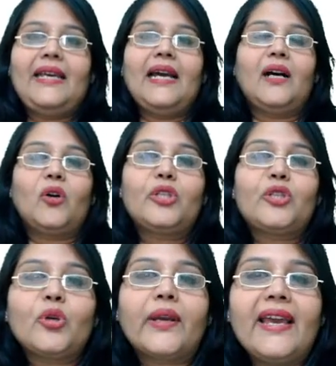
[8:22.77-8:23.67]
Here
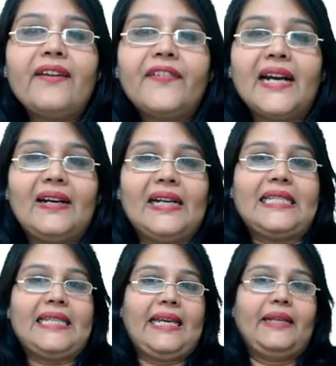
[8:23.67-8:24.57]
goes, to give
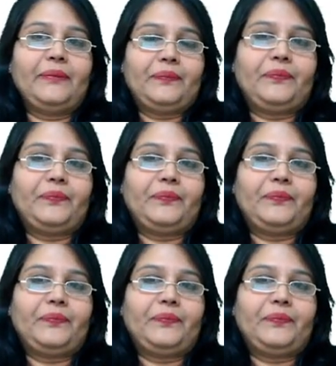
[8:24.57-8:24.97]
currency.